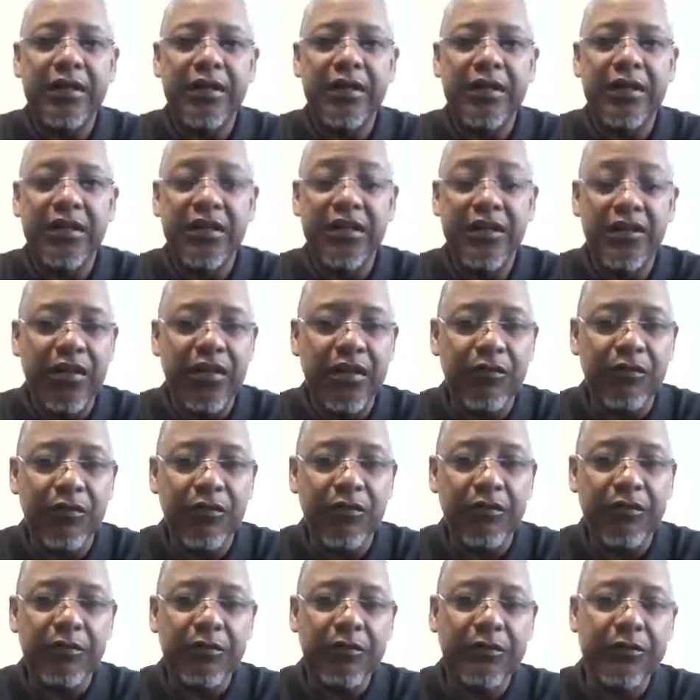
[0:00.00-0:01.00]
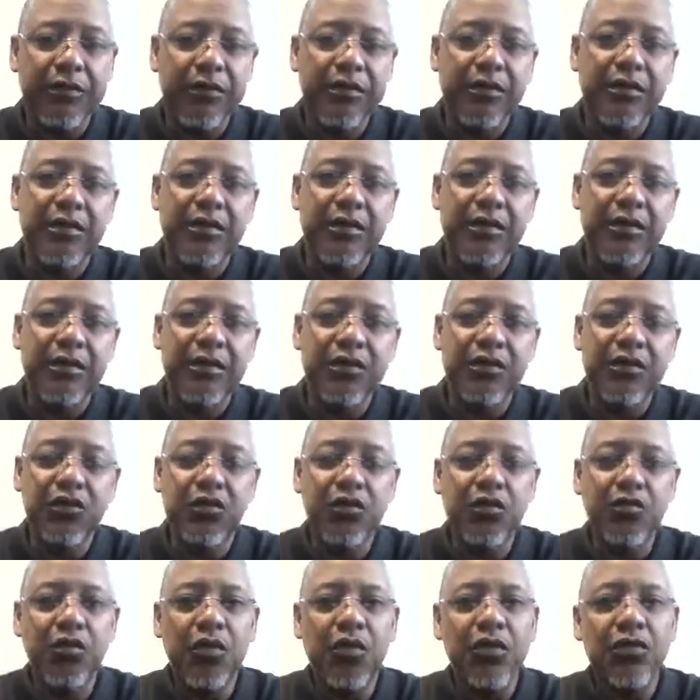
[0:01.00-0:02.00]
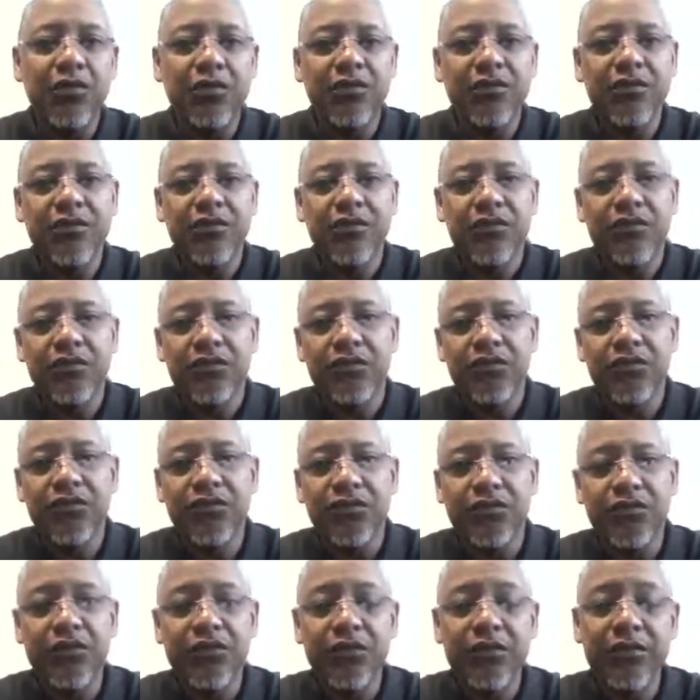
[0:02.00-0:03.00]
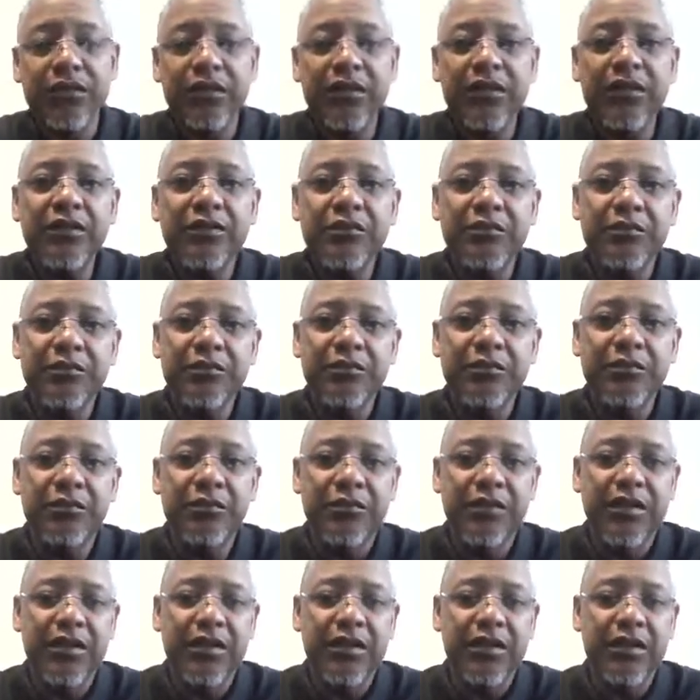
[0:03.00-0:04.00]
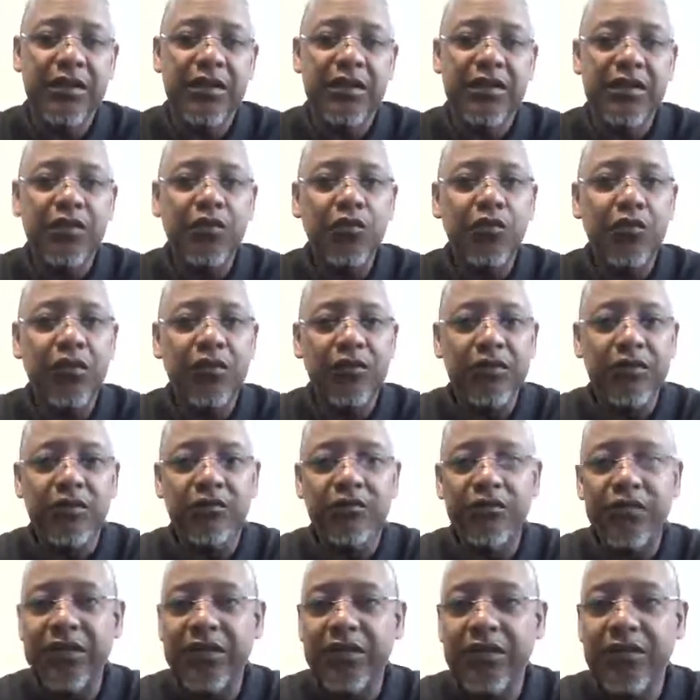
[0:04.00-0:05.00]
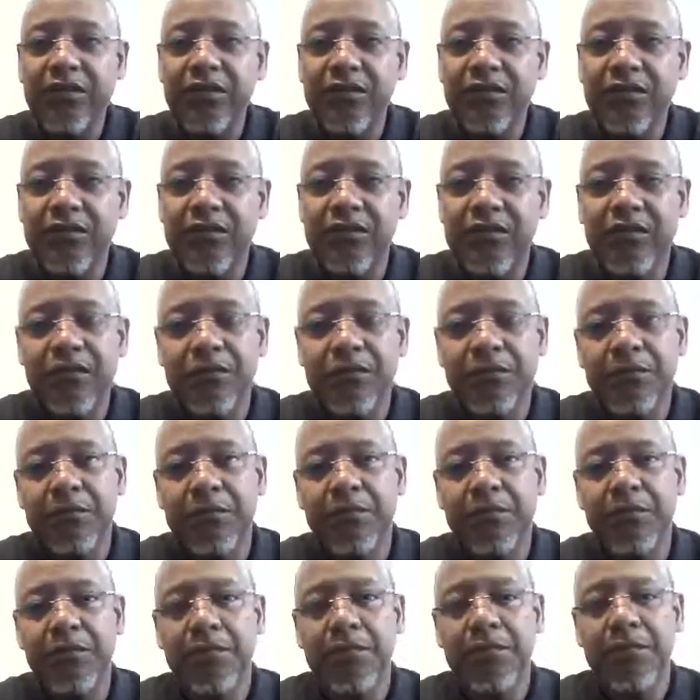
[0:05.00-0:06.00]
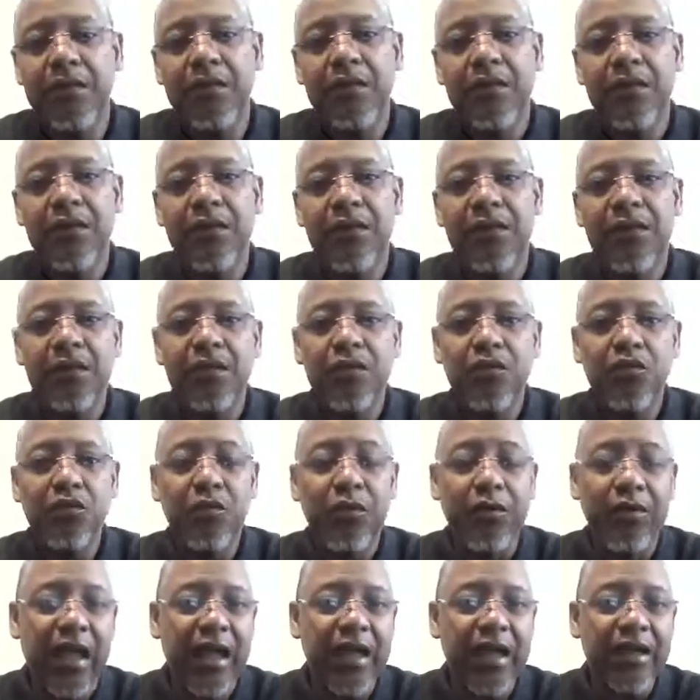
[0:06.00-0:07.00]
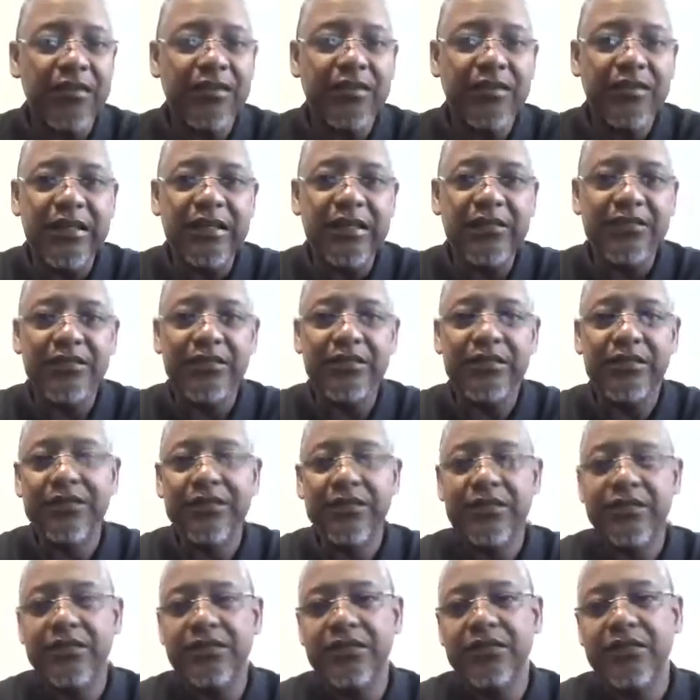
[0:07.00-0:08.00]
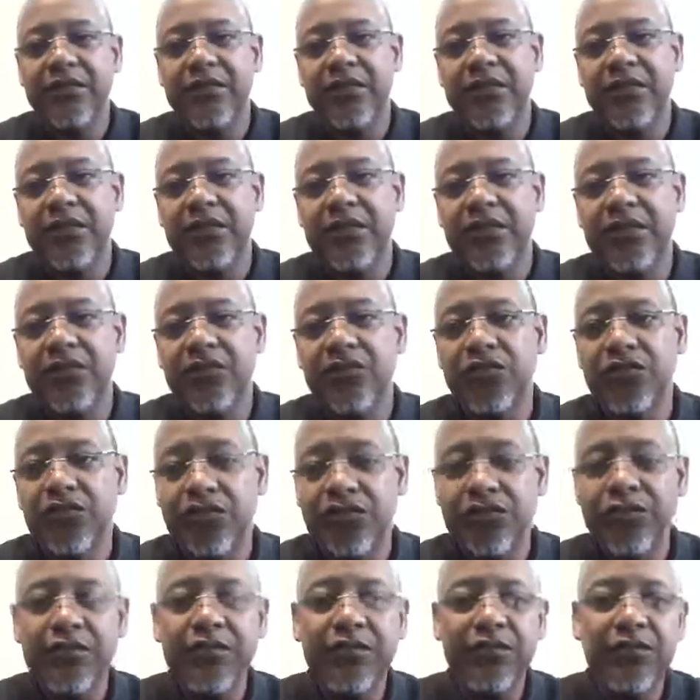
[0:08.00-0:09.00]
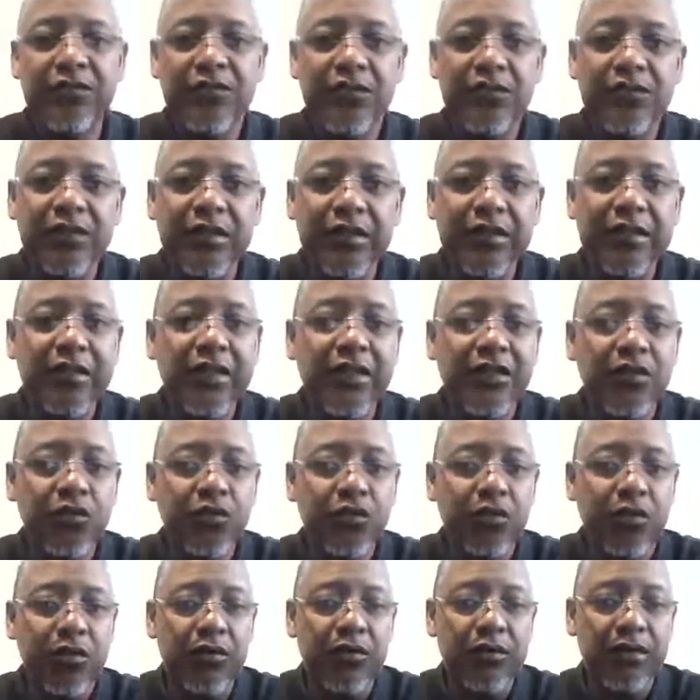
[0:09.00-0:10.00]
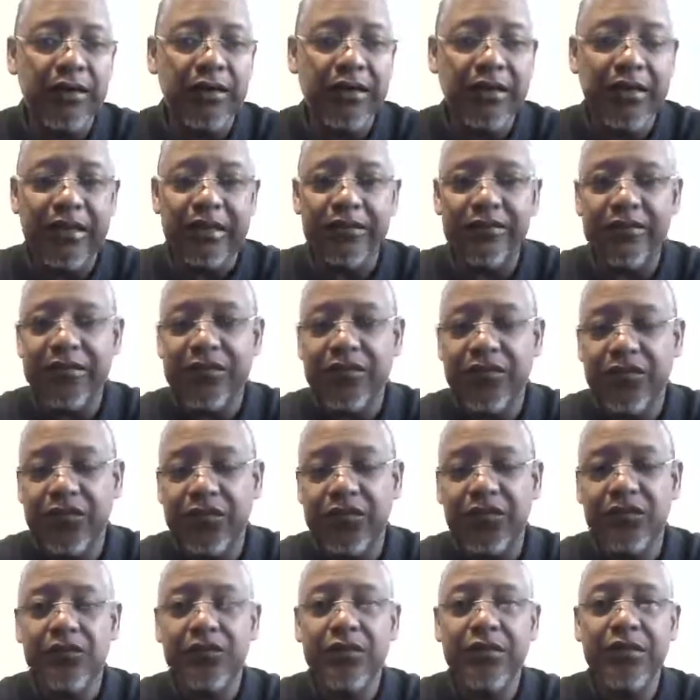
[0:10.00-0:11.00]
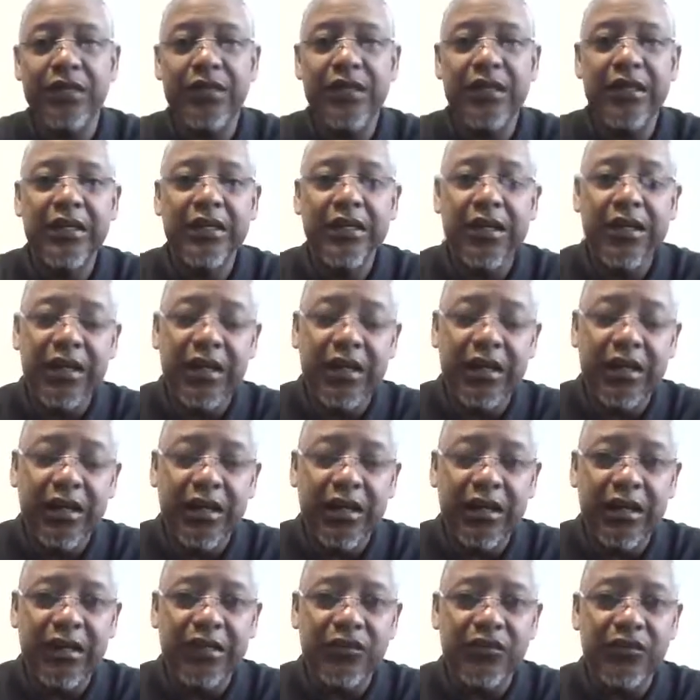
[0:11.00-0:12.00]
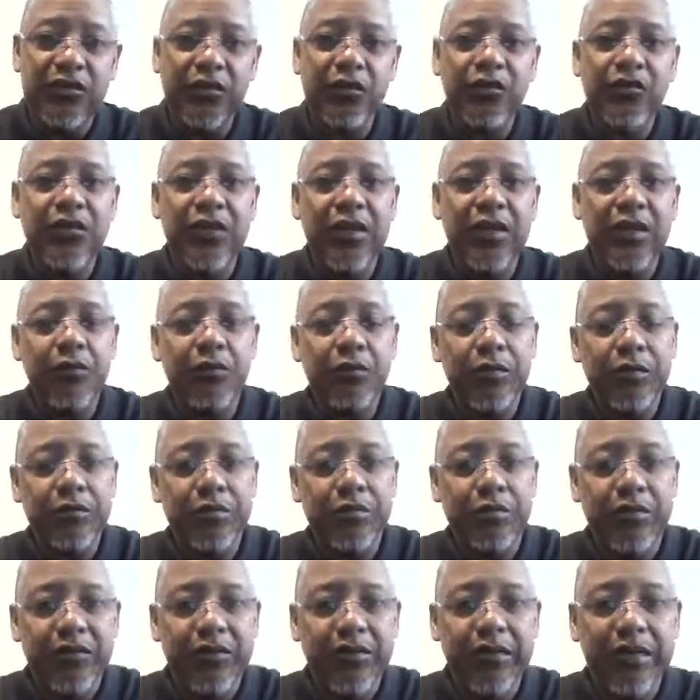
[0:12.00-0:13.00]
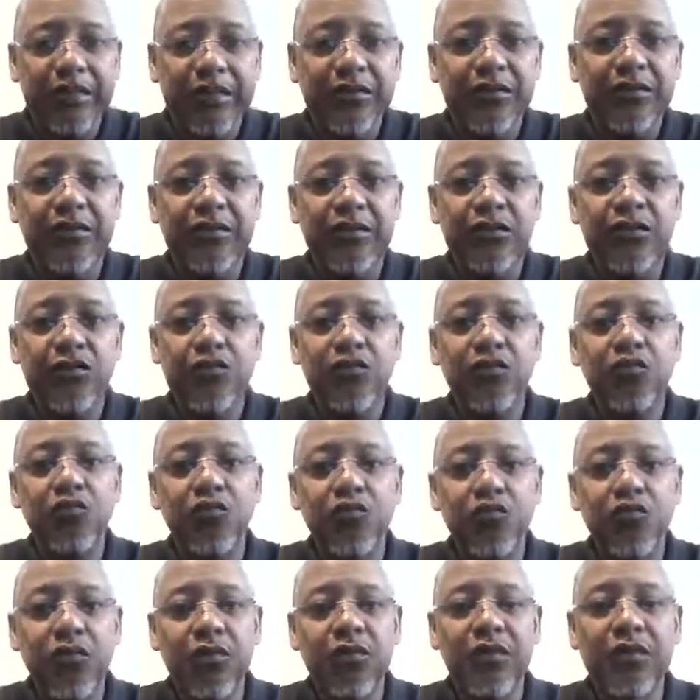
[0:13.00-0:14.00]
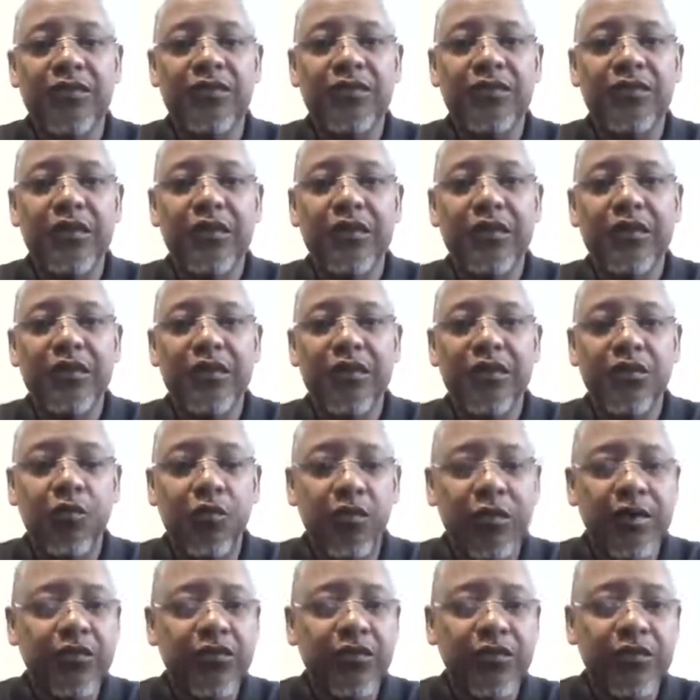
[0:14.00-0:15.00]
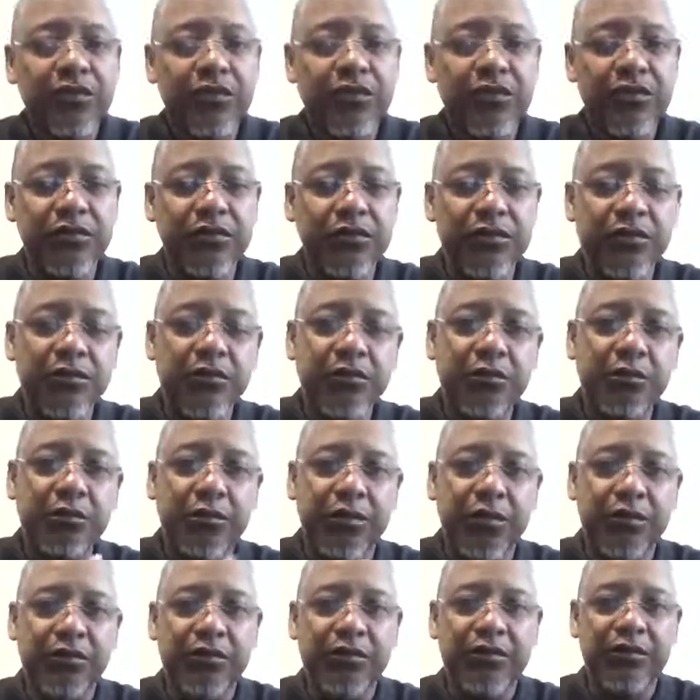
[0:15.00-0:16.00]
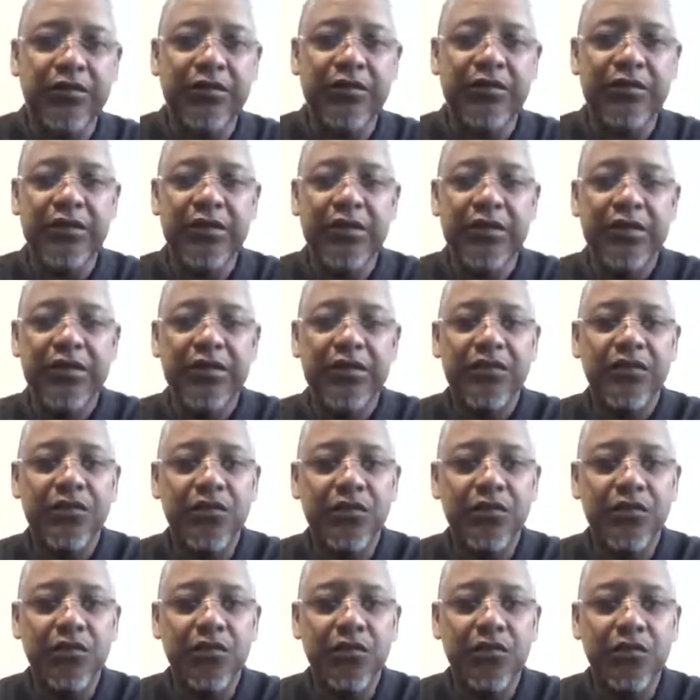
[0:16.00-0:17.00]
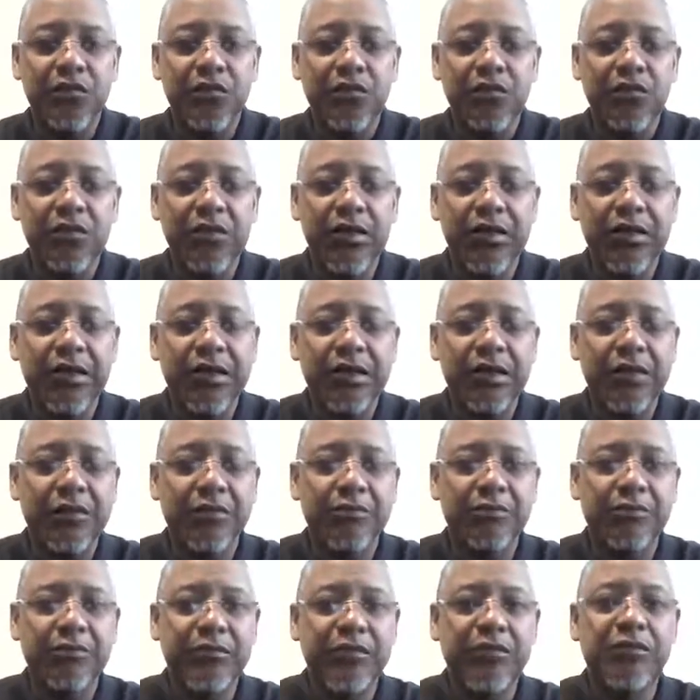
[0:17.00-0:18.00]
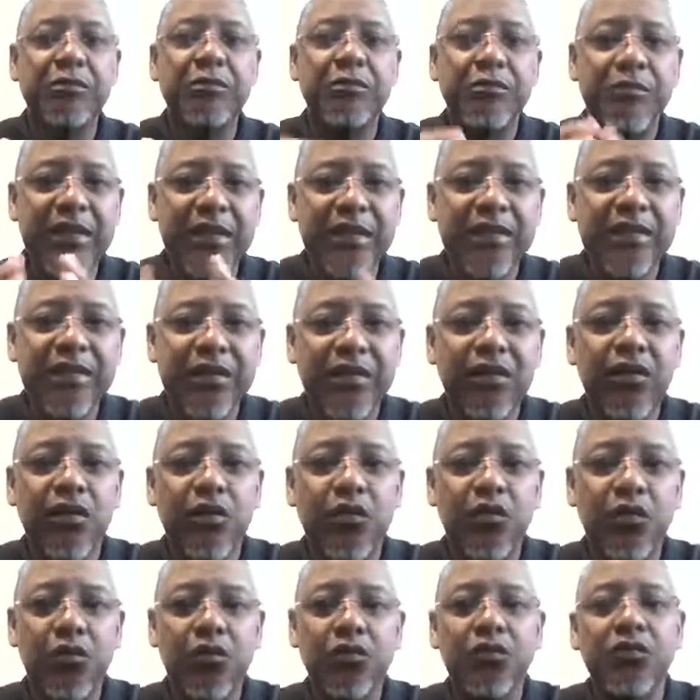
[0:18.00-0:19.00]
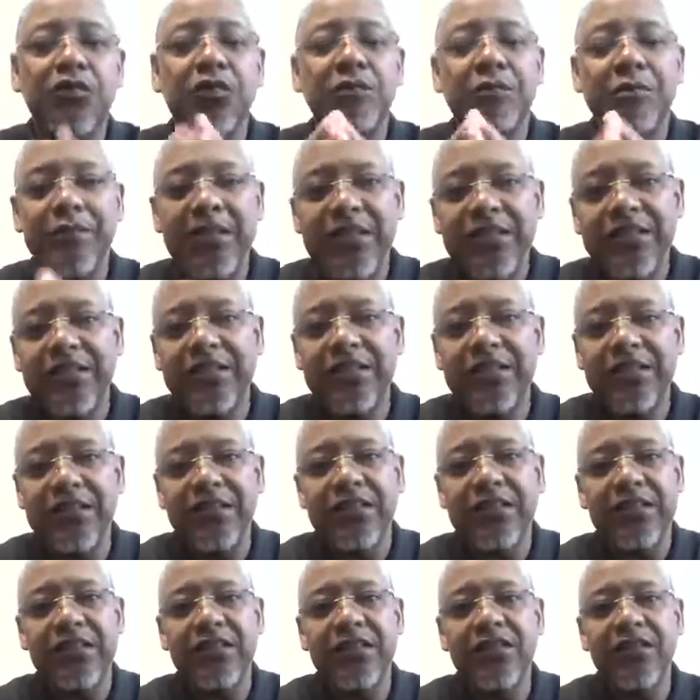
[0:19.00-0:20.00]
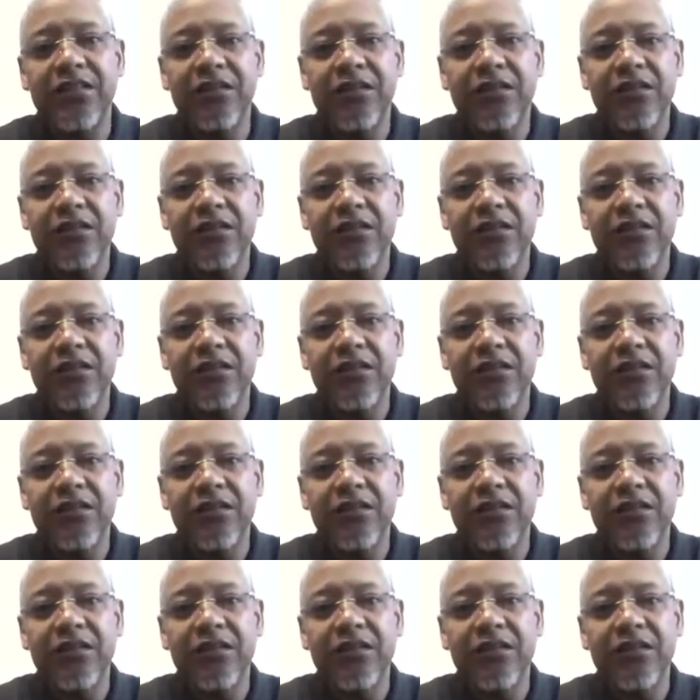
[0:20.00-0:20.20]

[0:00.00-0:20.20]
endeavor. You want security, you want convenience, you want access. Insurance, certainly you want, like I said, security associated with protection. You want whatever insurance you purchase to meet the goal, to meet the need,